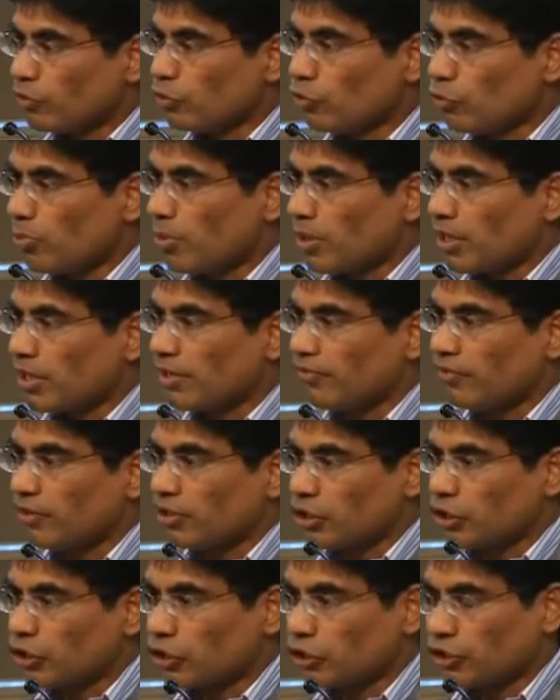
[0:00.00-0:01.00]
new
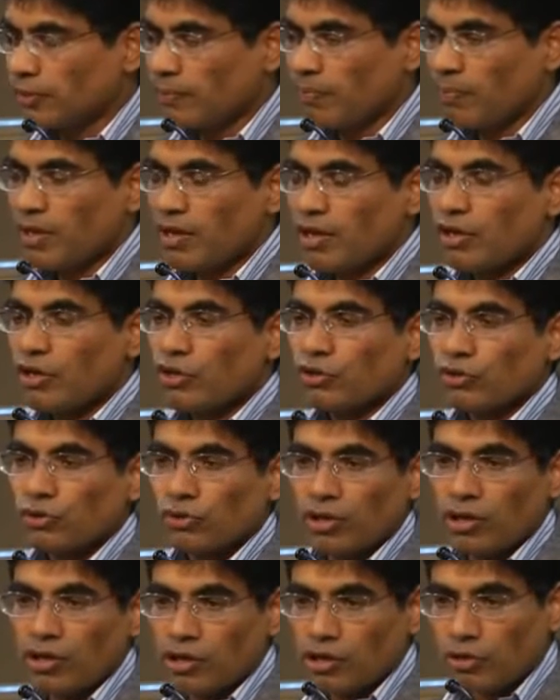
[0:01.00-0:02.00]
believers,
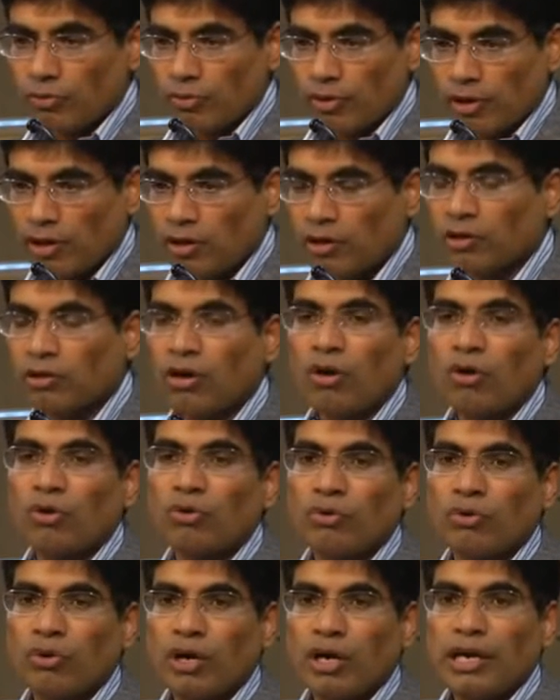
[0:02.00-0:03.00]
so that you will
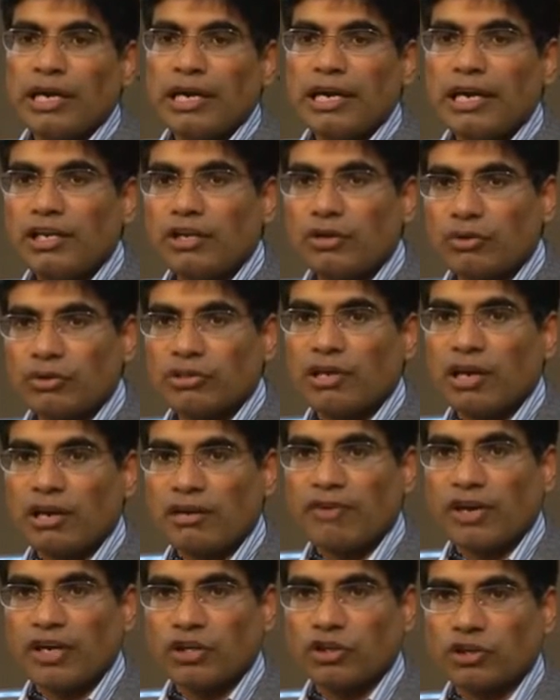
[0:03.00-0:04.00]
grow in your
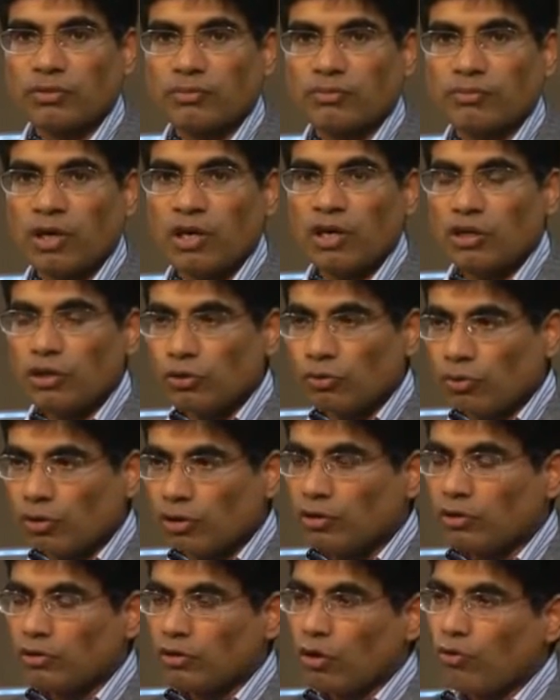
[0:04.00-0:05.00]
salvation. You
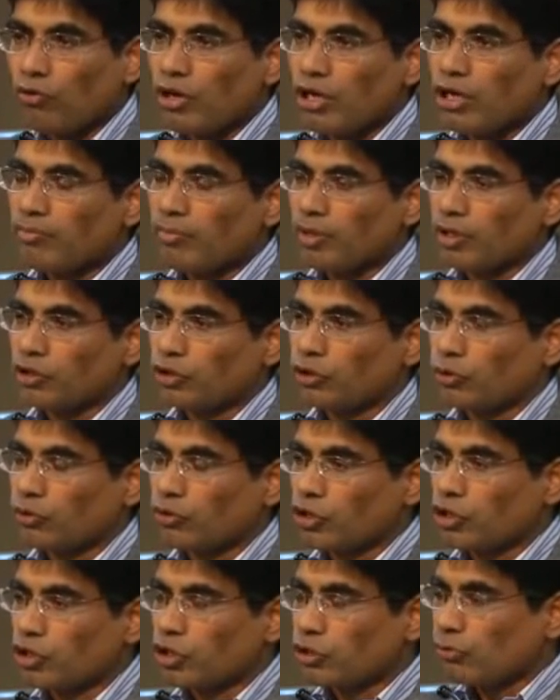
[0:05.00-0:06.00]
will grow in
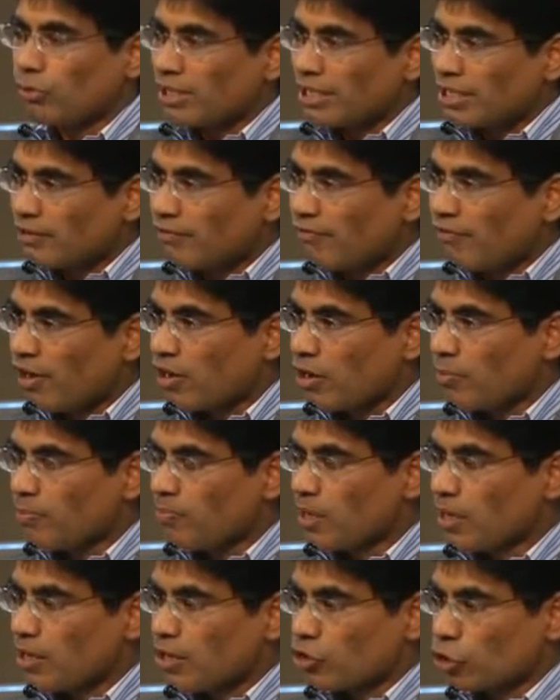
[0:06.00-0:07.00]
maturity. You will
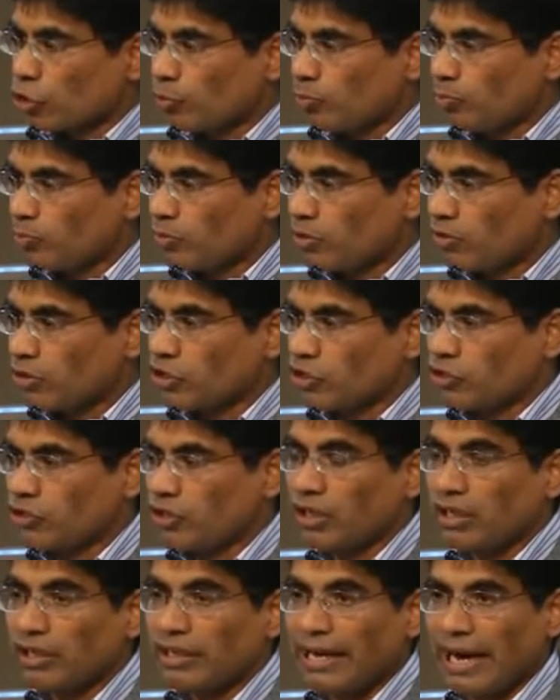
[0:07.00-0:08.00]
develop a
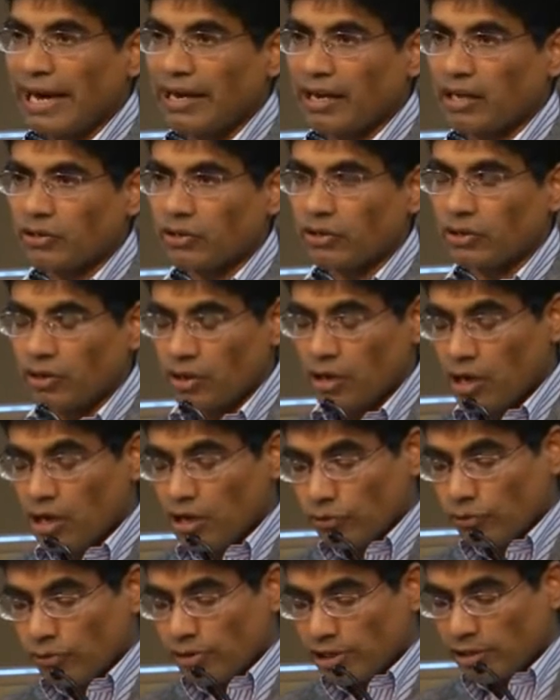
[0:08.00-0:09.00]
Christian character.
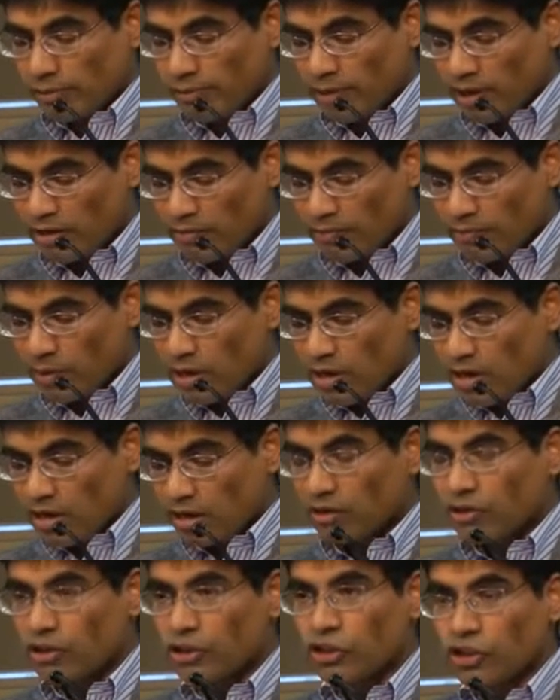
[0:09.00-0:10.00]
You will develop
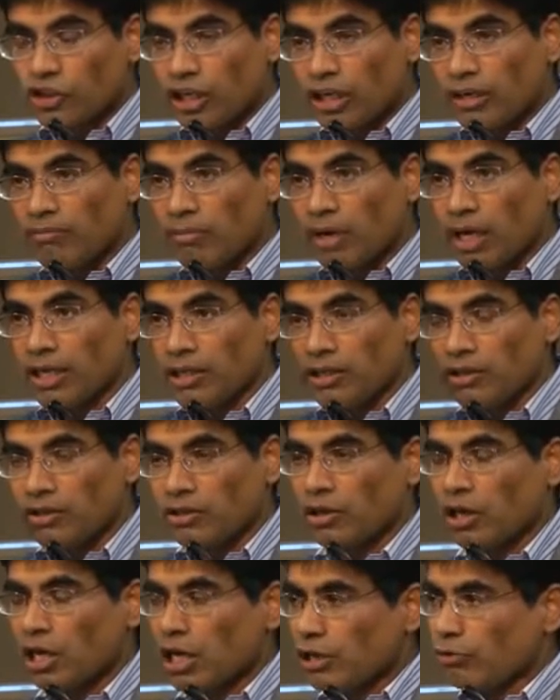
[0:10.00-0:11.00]
a Christian
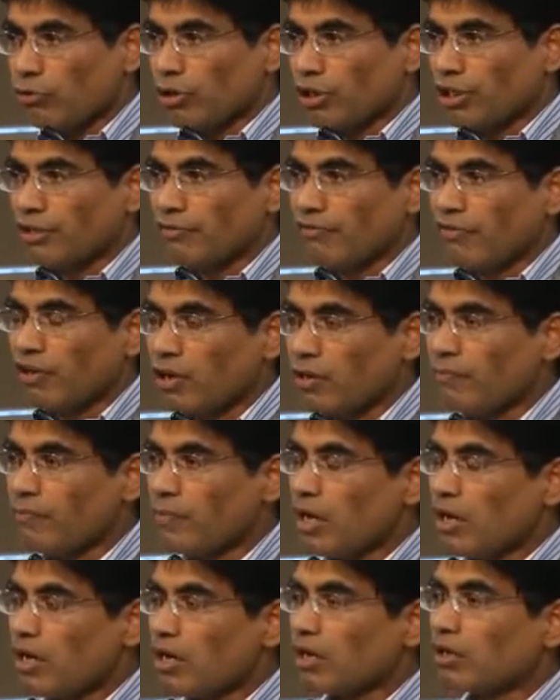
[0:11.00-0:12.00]
mind. You will
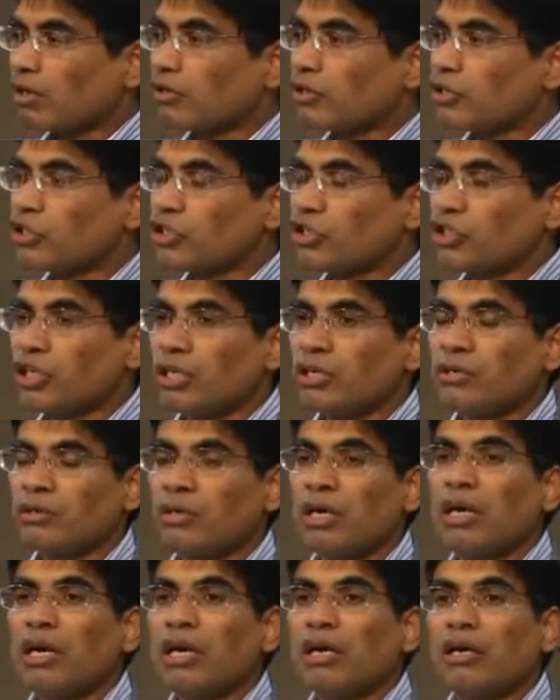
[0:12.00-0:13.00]
develop a Christian